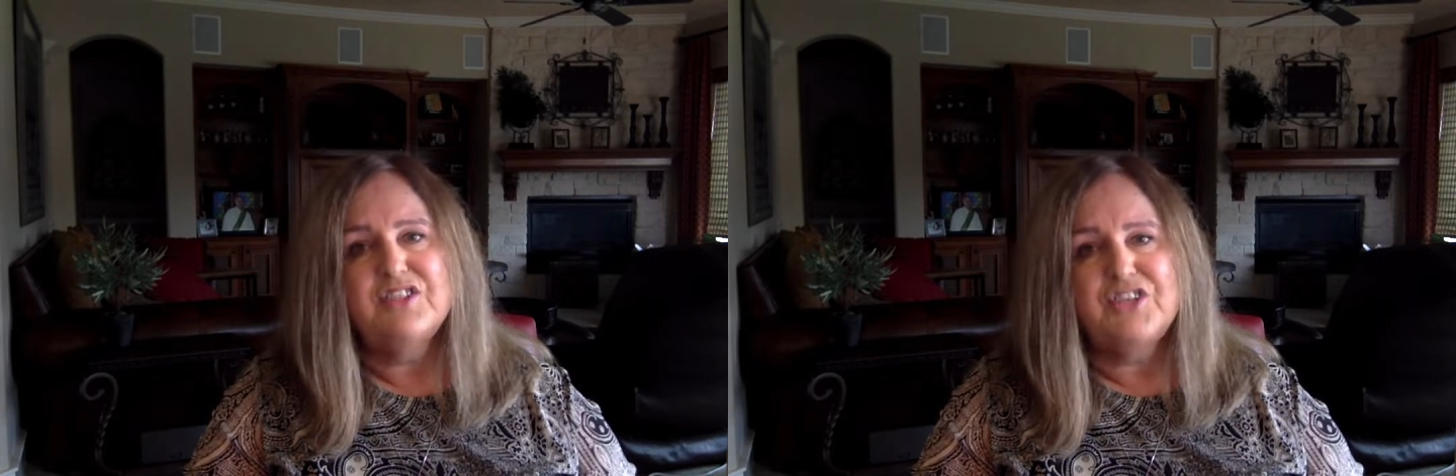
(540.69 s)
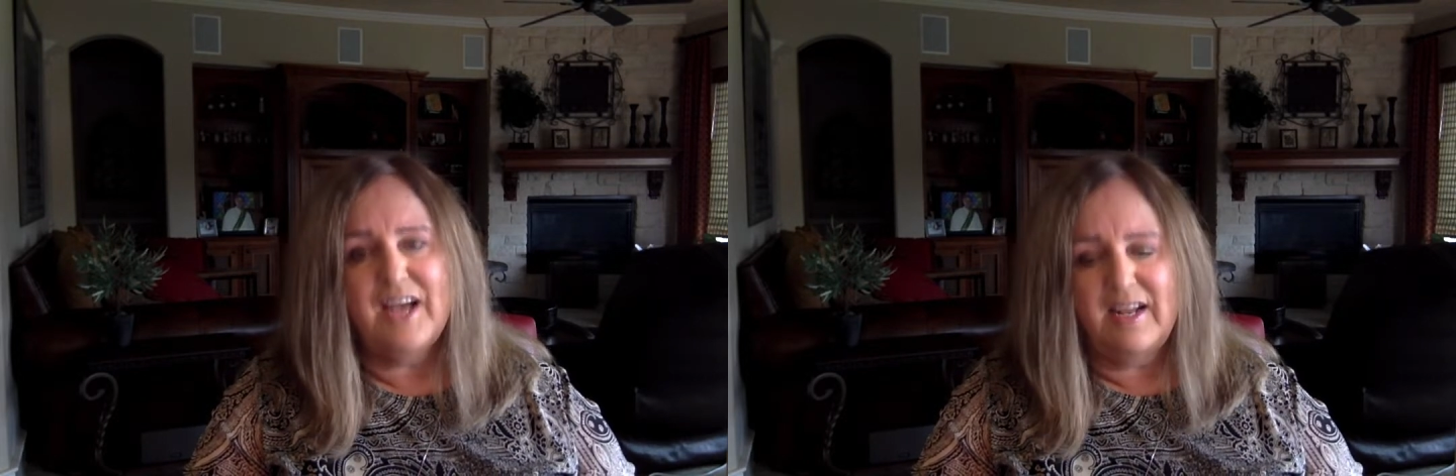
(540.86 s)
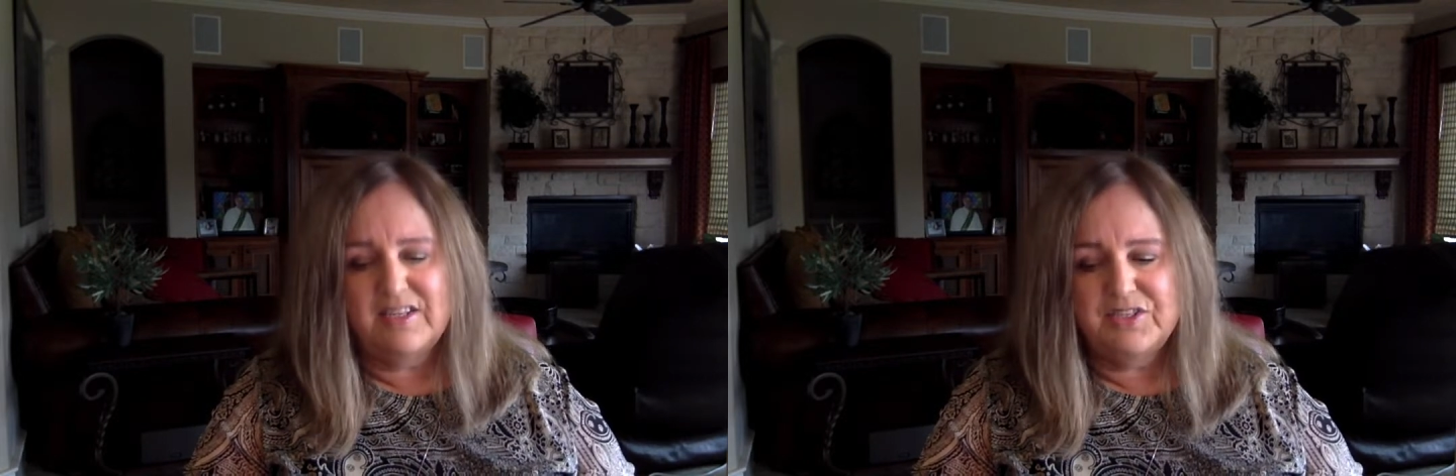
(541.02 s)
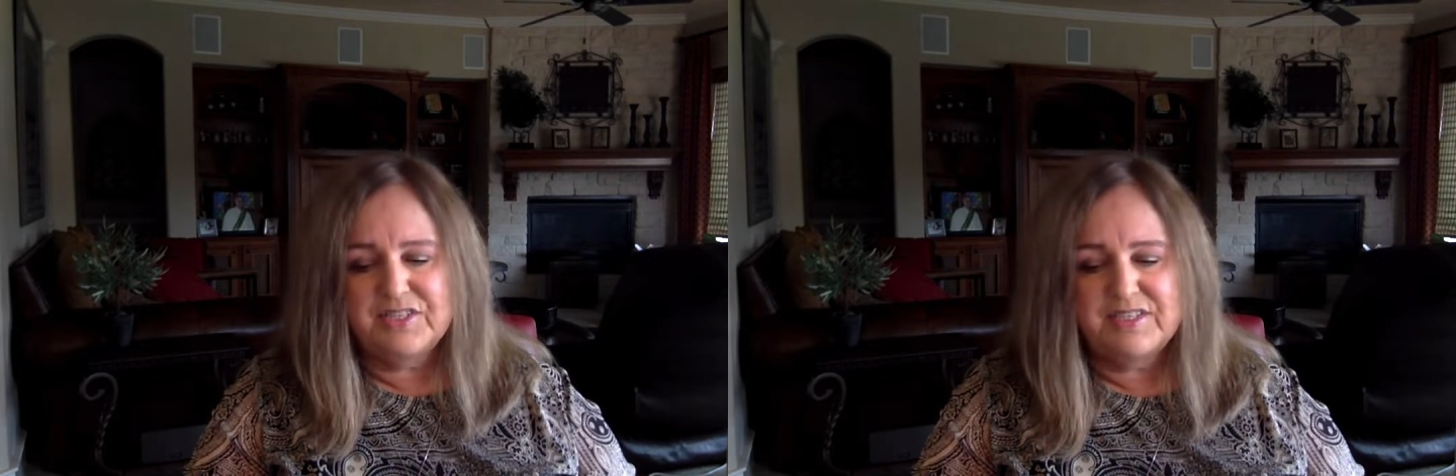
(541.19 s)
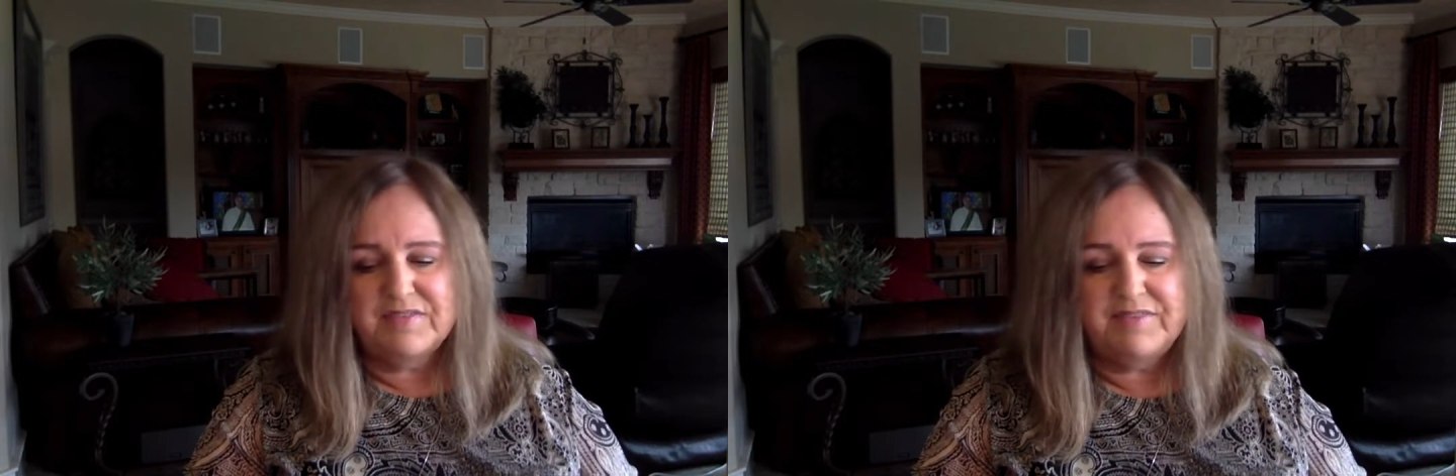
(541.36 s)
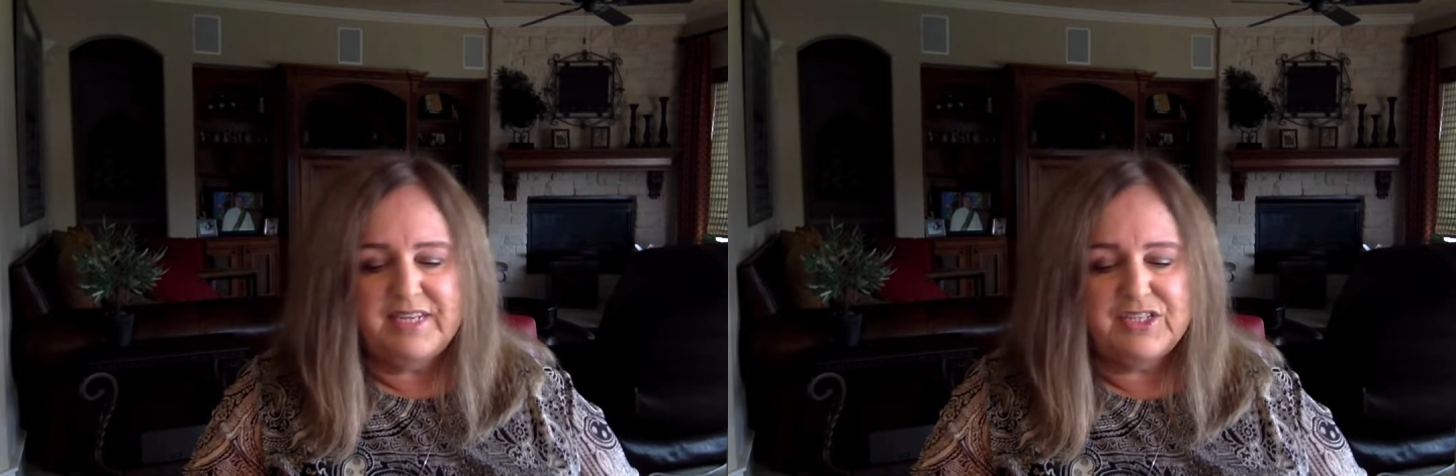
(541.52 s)
challenges
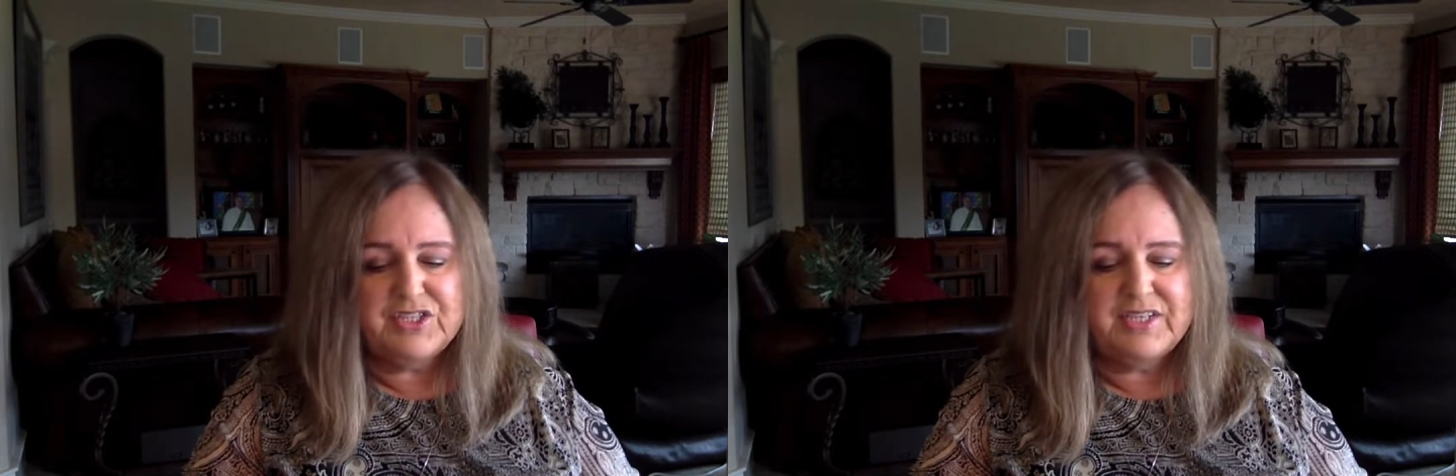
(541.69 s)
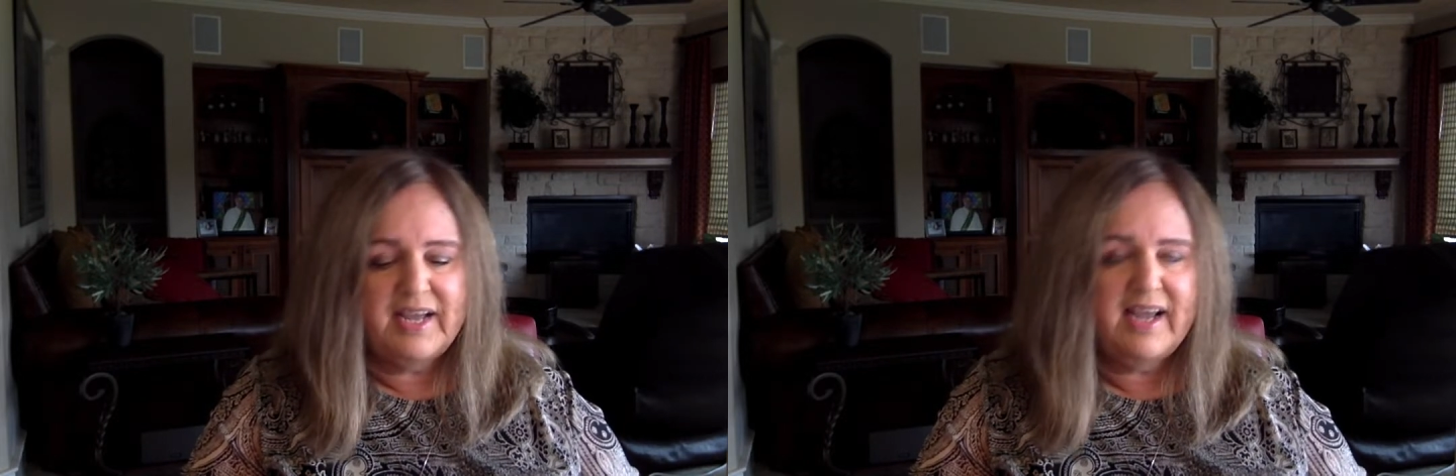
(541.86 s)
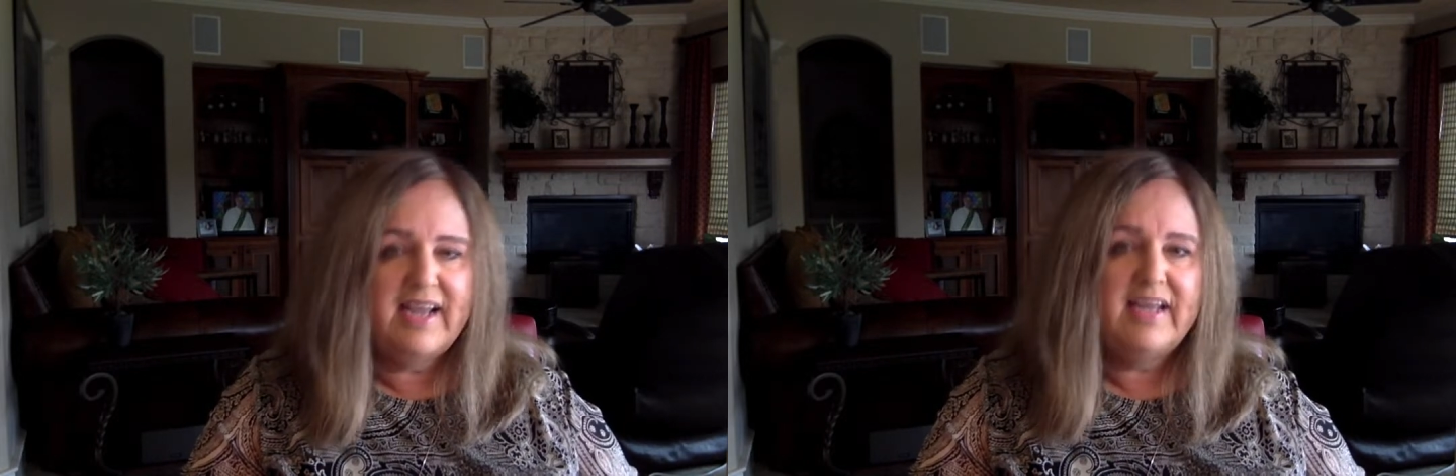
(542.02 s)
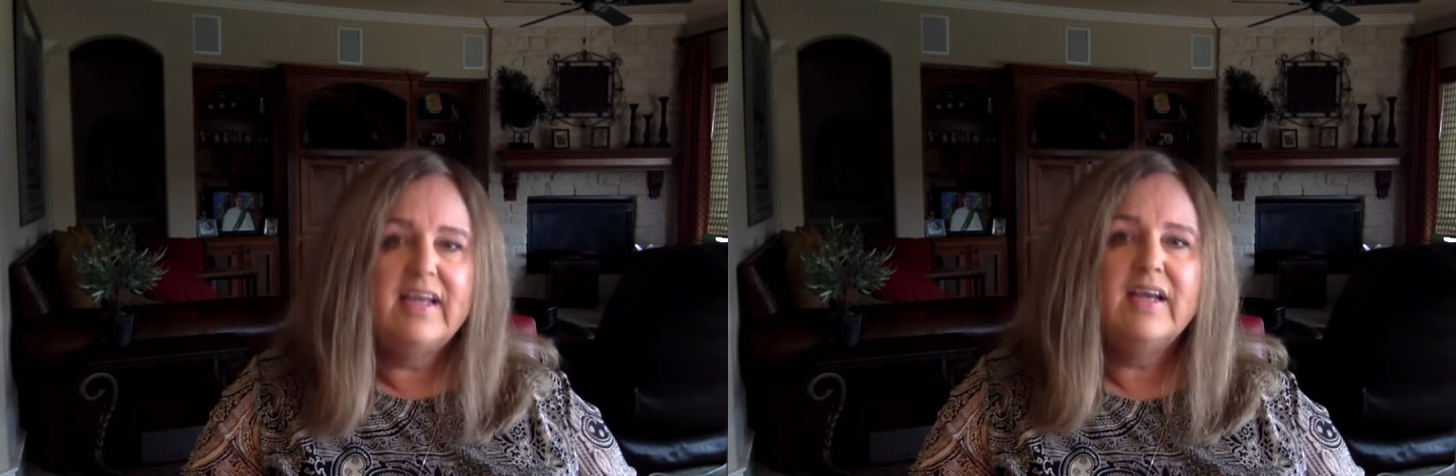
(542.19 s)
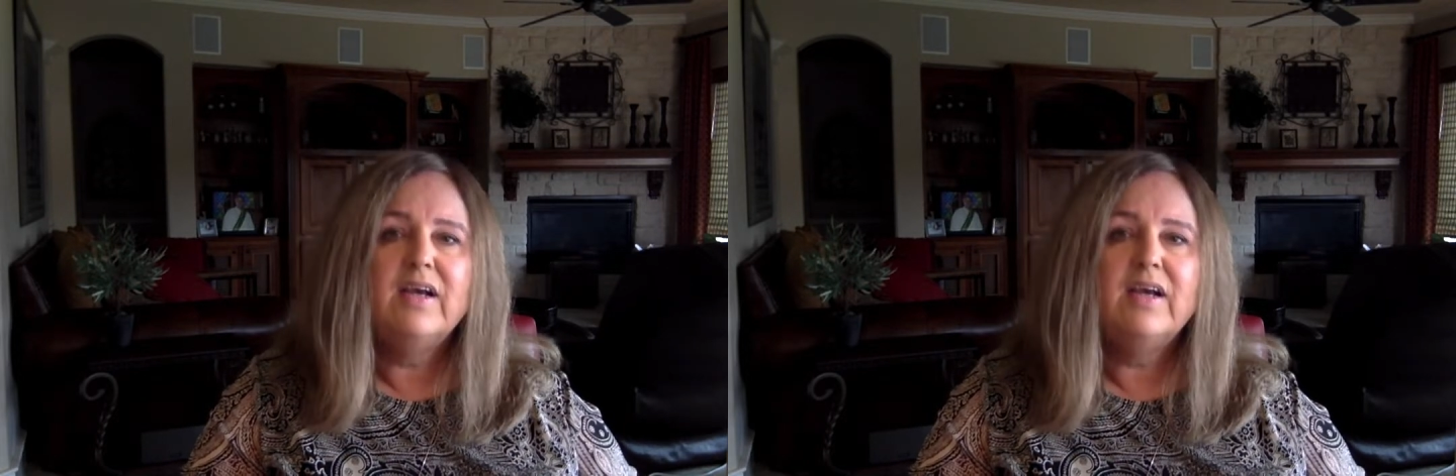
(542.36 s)
of each day,